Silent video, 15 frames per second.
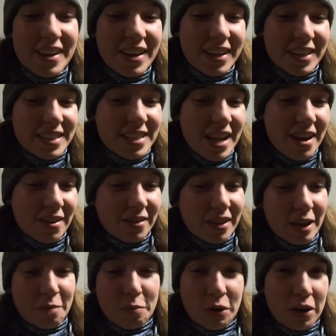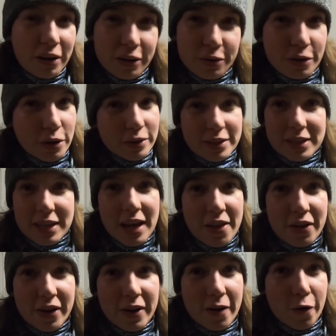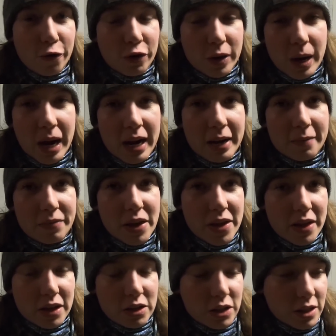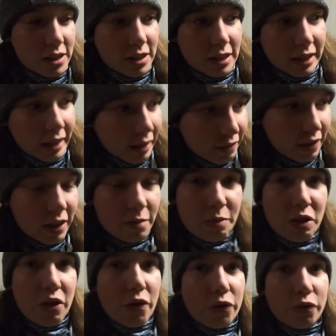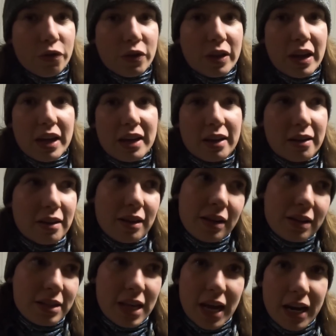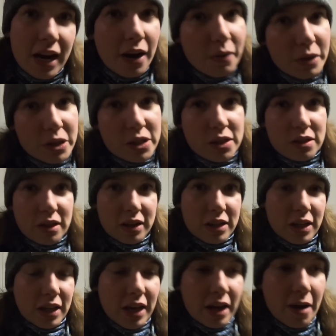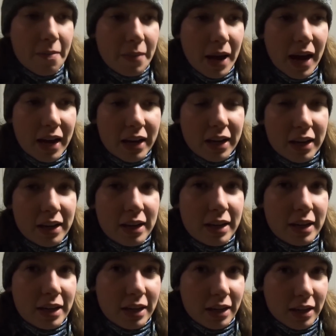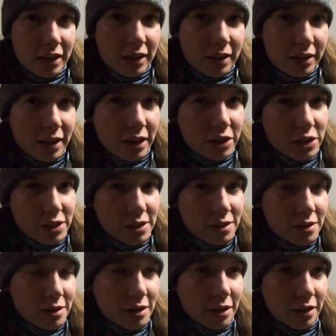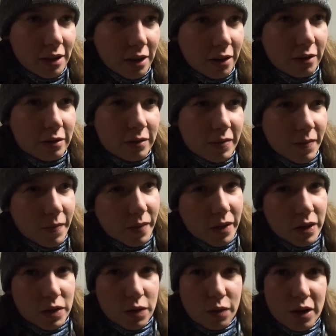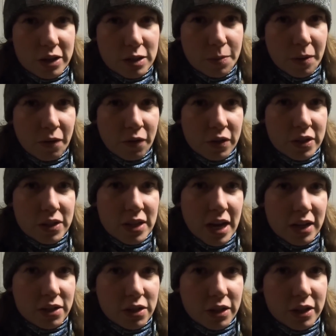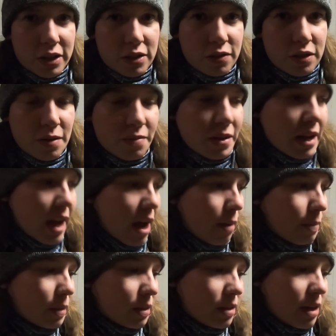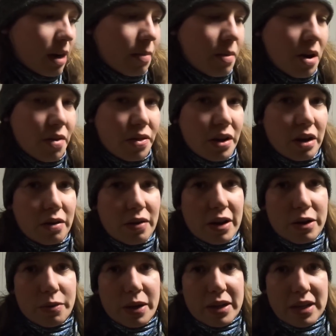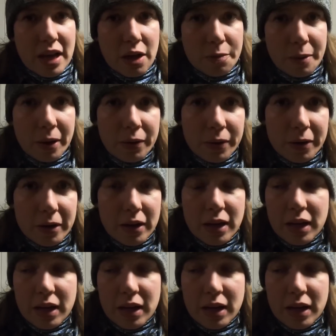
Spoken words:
Because I don't like putting new goats together overnight and then just leaving them alone for like 10 hours until I come back. That just, you know, is a recipe for disaster, because if something happens, then I'm not there right away to help out.